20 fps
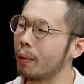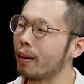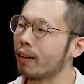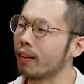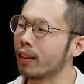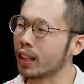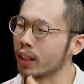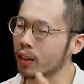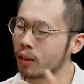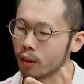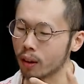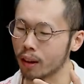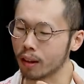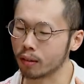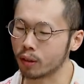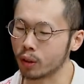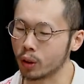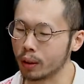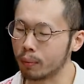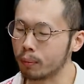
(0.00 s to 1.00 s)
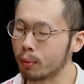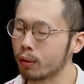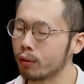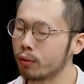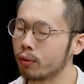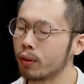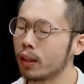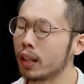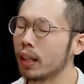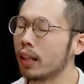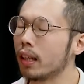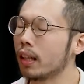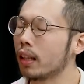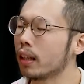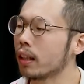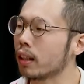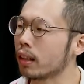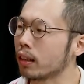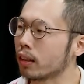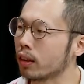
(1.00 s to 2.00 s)
about you know how to improve
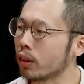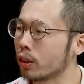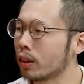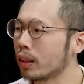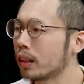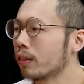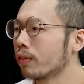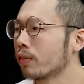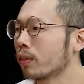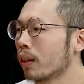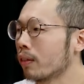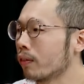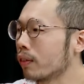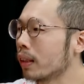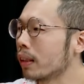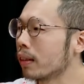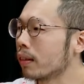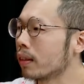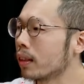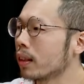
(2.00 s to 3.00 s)
uh, your self confidence.